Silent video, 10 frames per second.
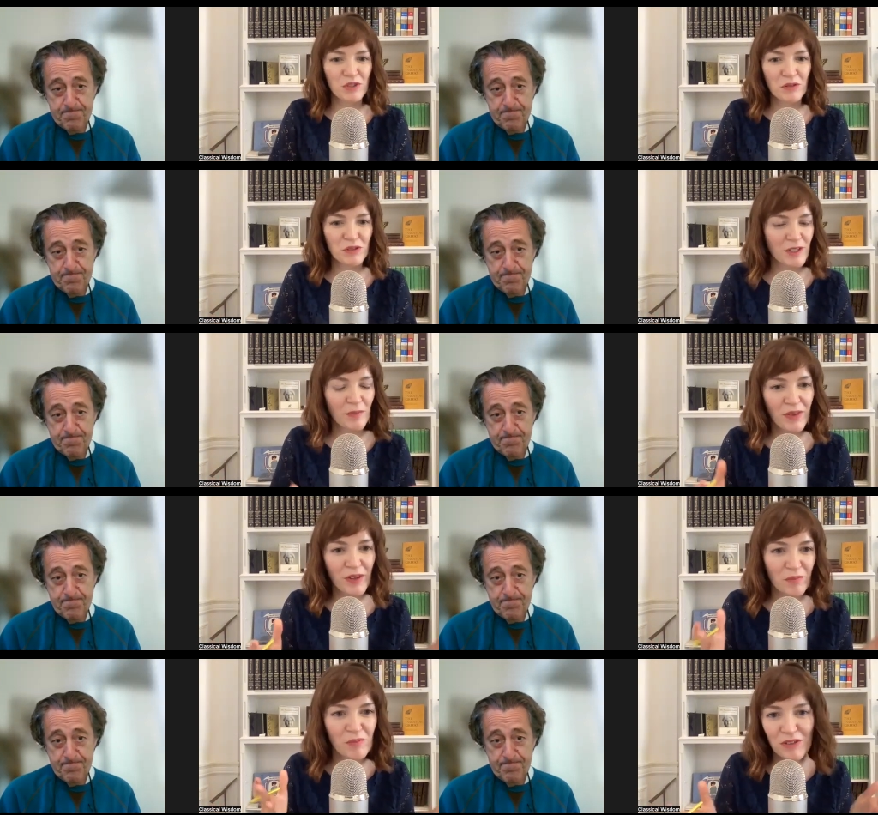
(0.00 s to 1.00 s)
Speaker 1: which were some of
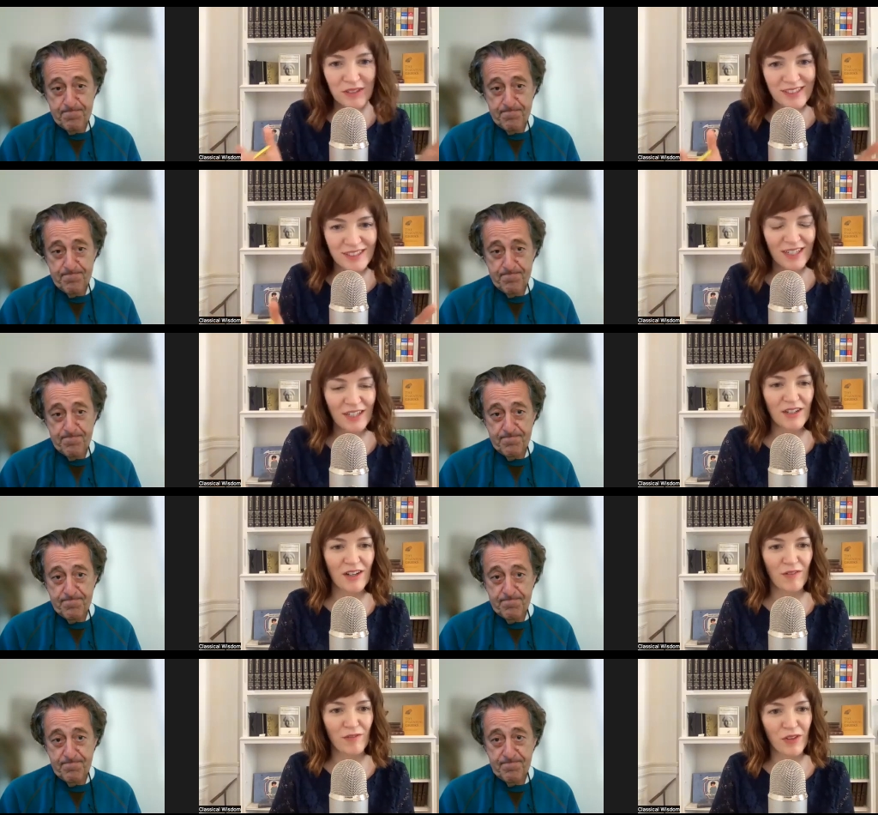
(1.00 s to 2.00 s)
the most
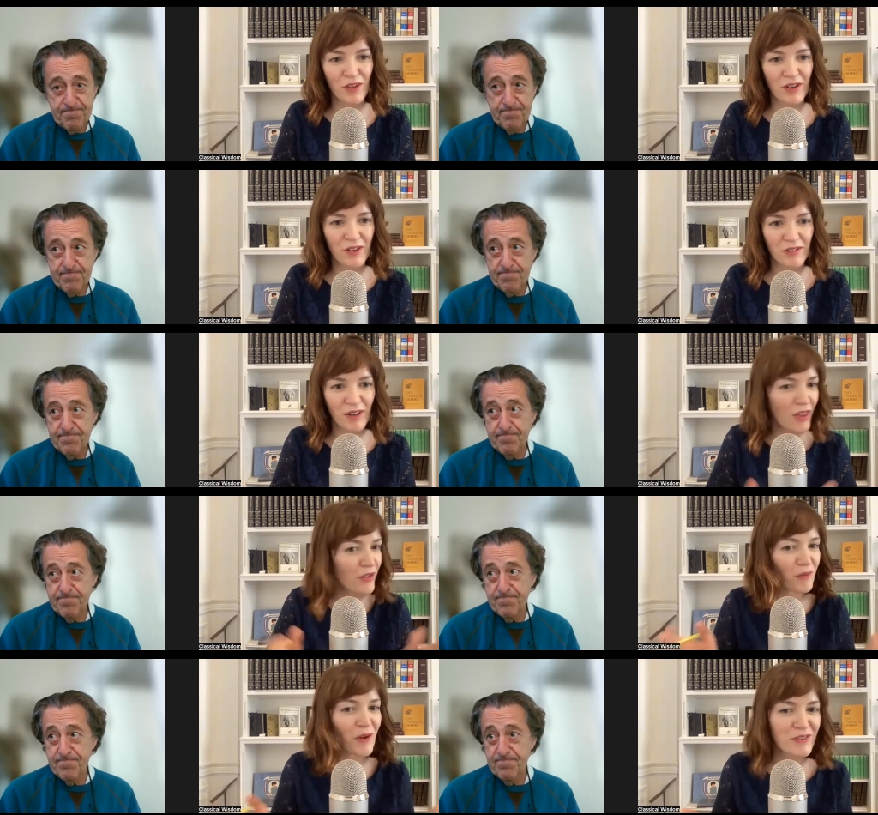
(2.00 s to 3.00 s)
exciting of the
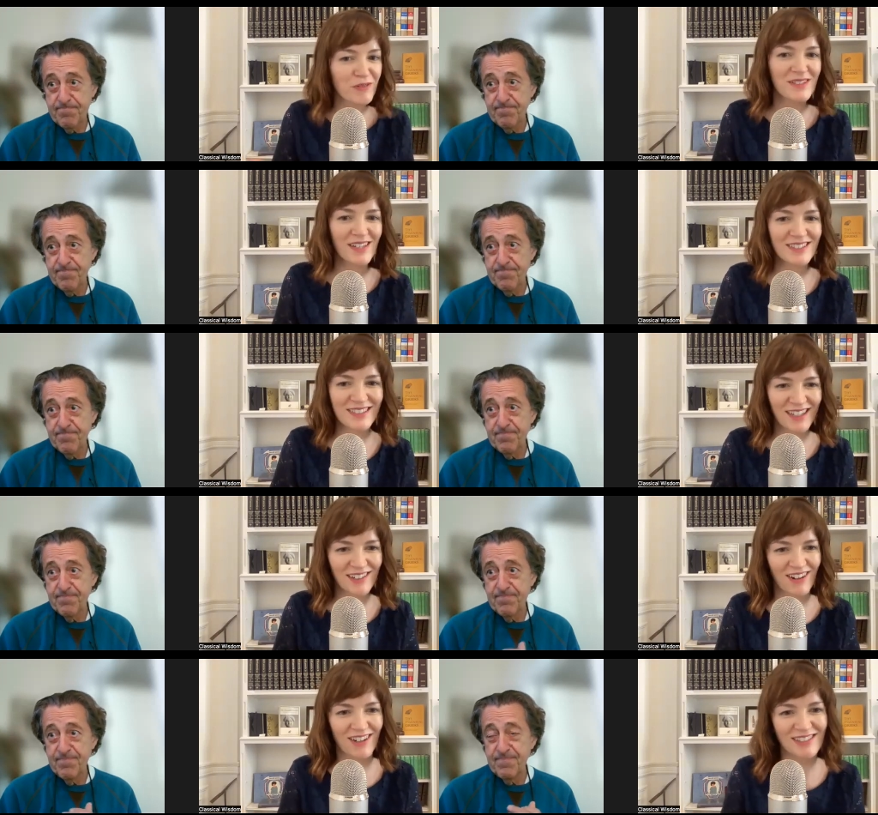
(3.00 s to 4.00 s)
other ones besides the
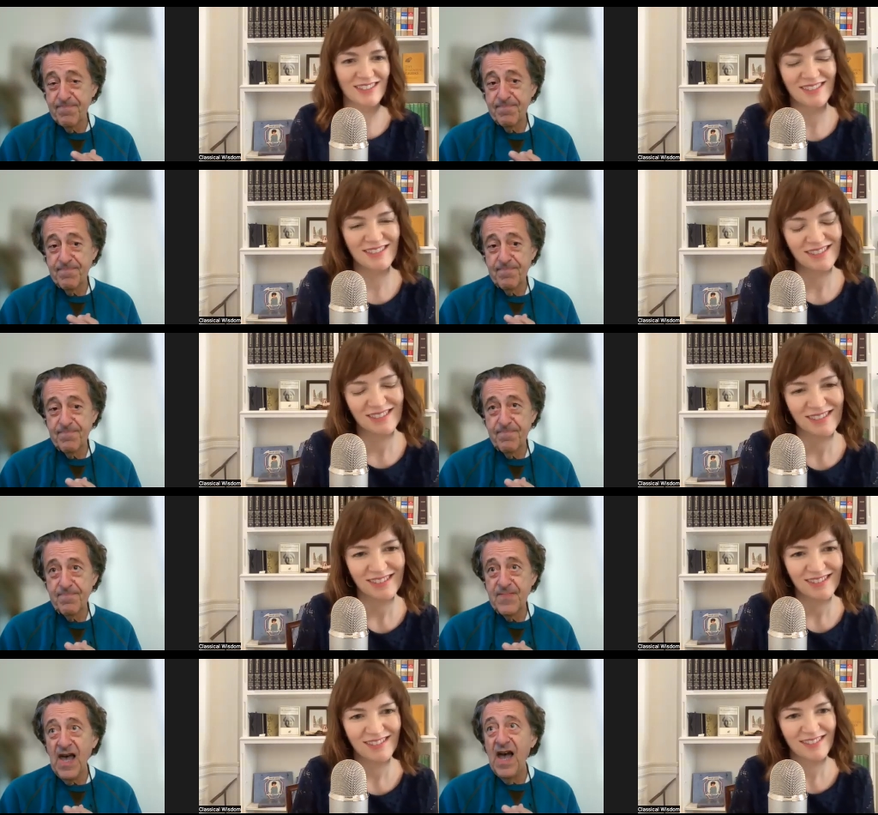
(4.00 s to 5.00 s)
Agora?
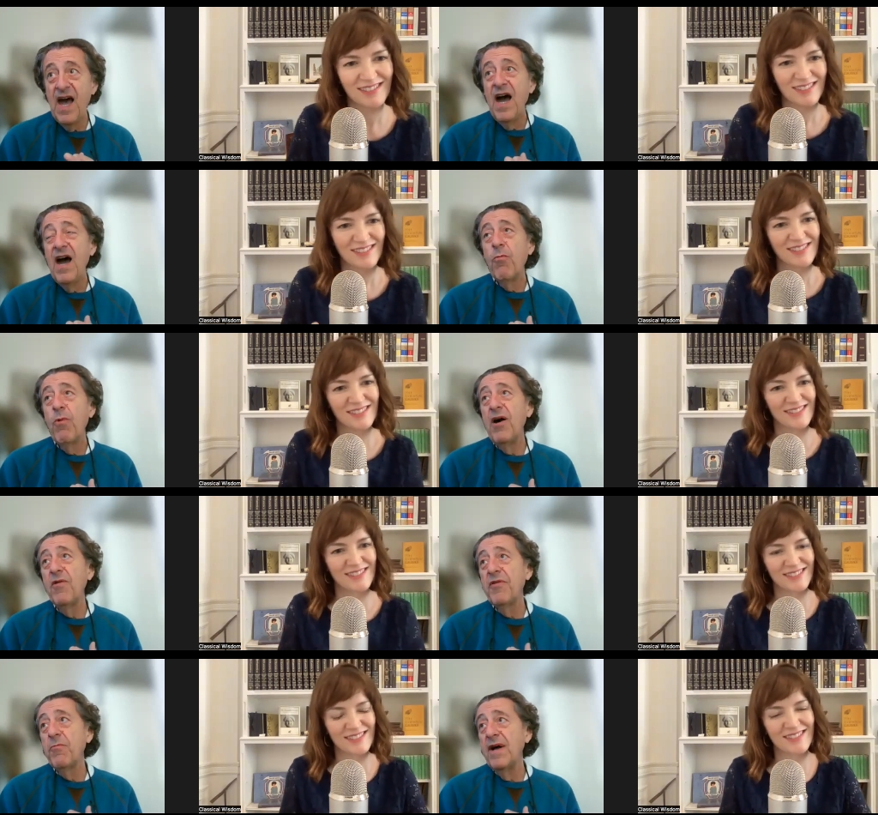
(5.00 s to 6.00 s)

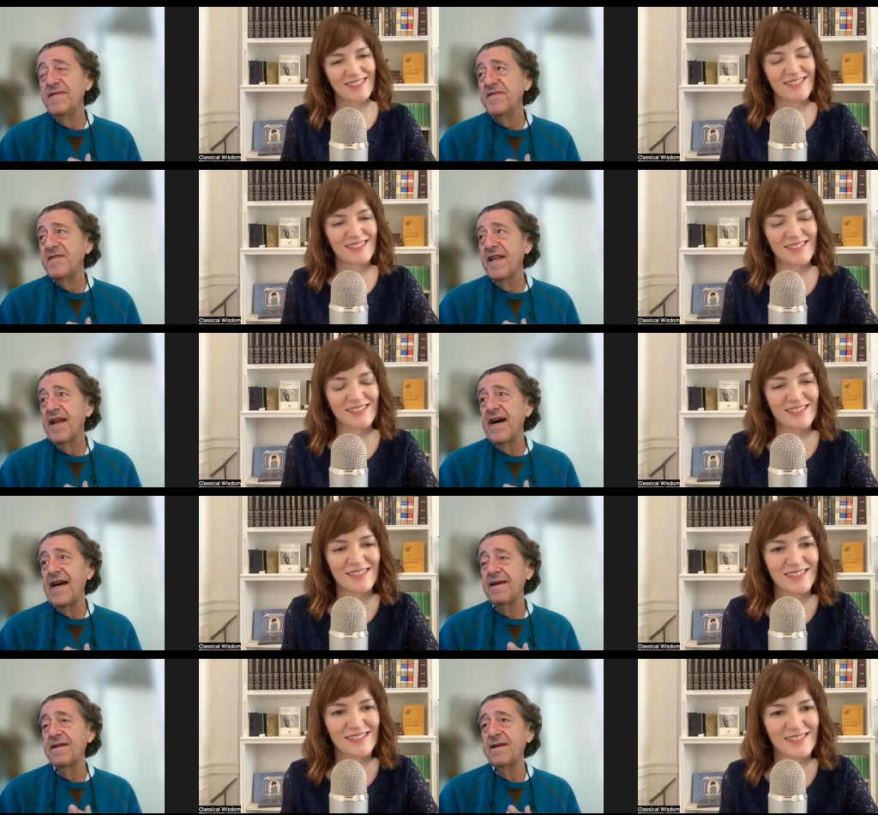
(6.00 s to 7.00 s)
Speaker 2: Well, the ones that
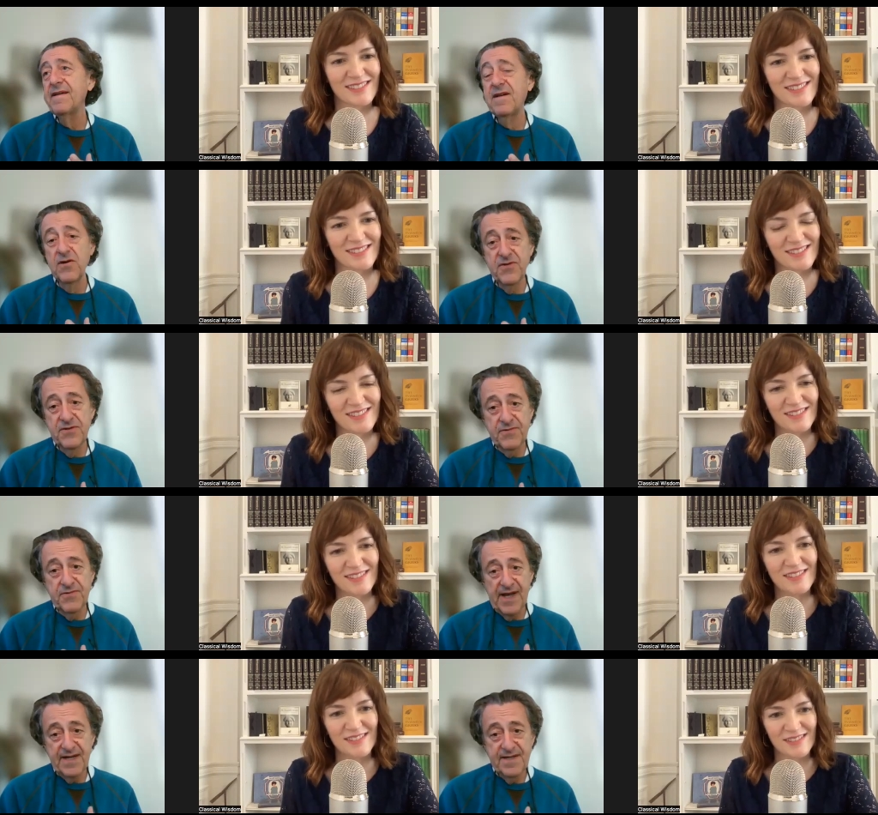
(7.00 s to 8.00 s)
I
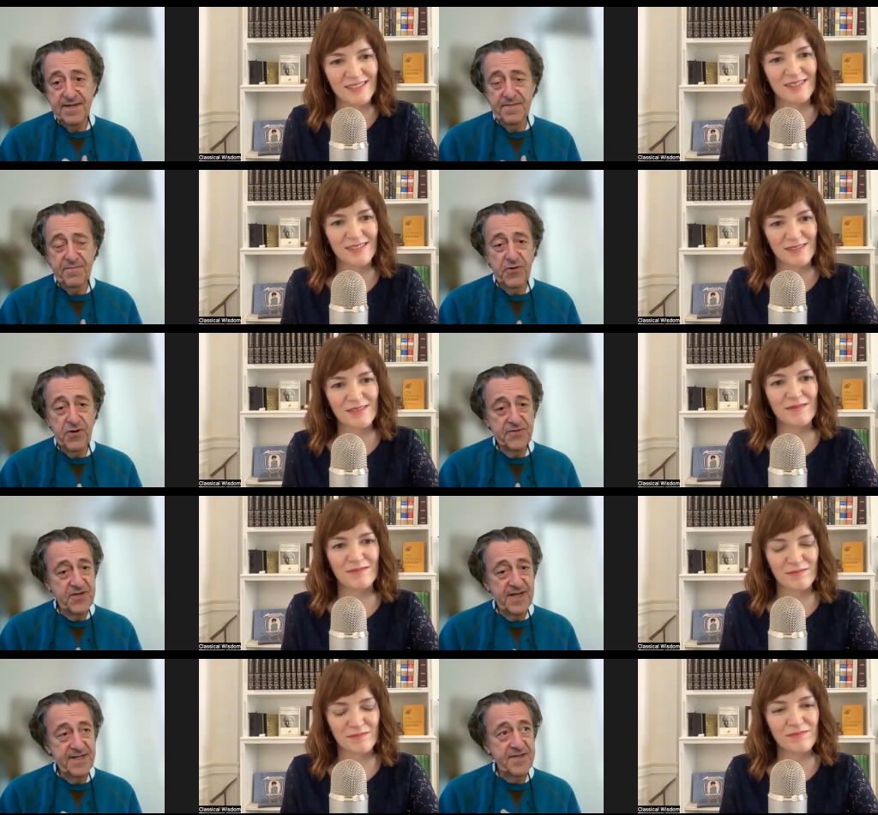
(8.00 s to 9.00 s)
co-directed
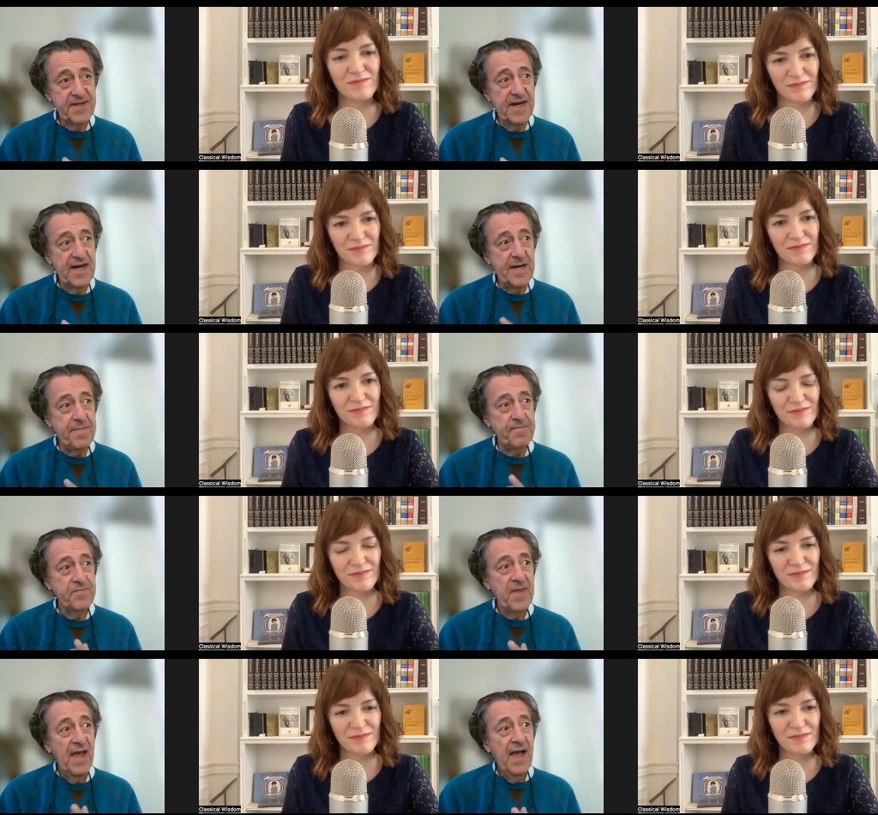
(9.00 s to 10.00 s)
projects um,
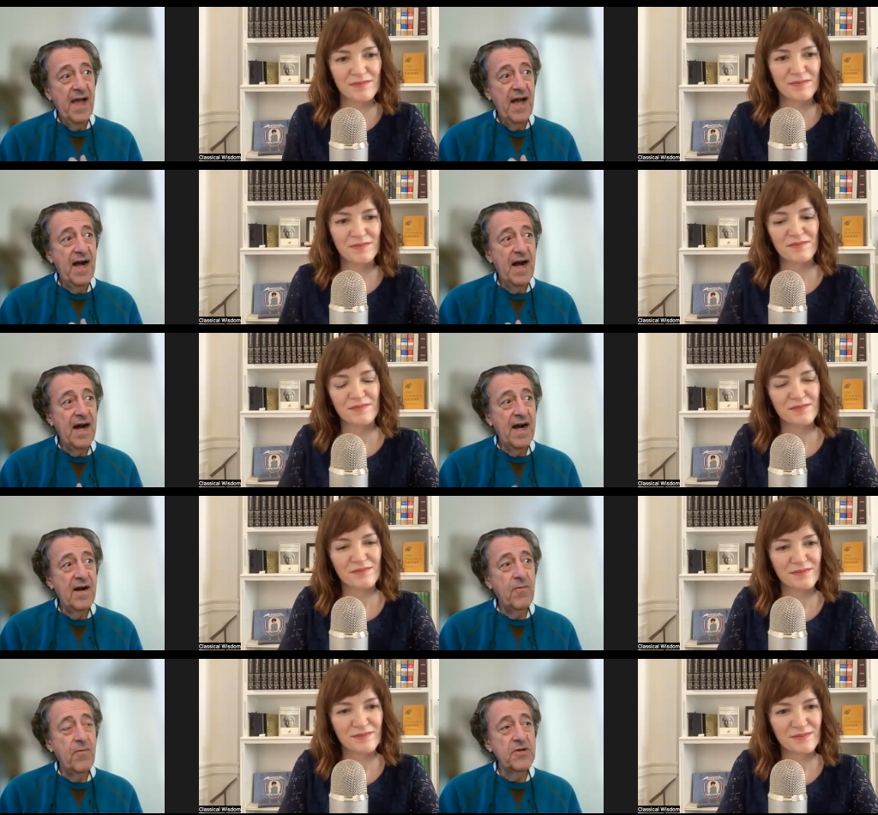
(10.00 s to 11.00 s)

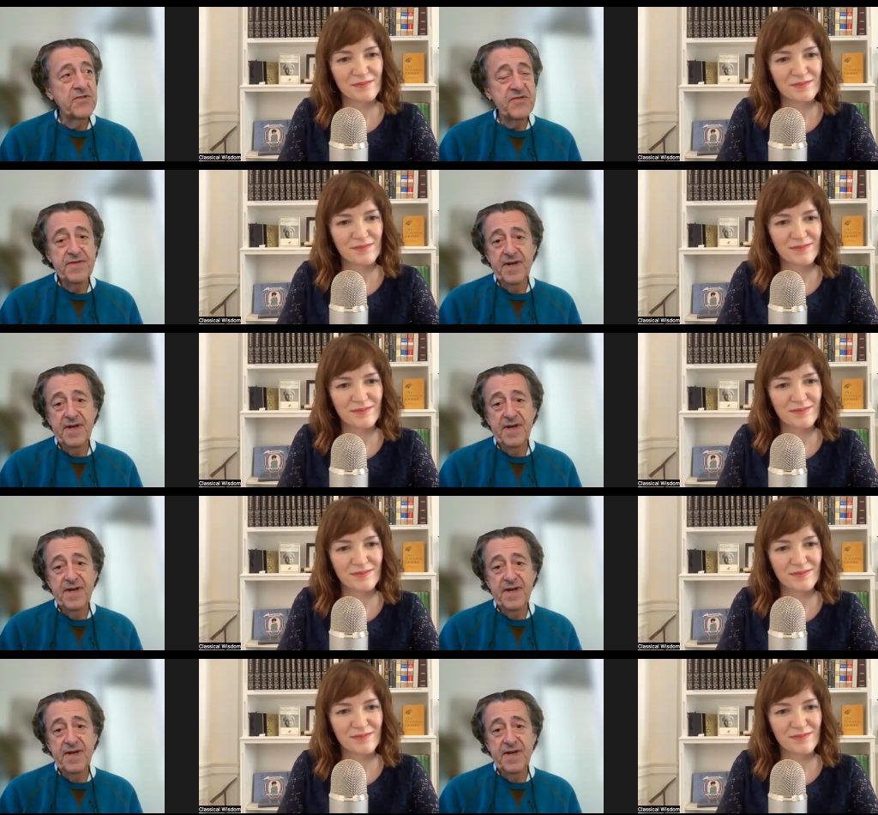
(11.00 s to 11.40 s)
uh, was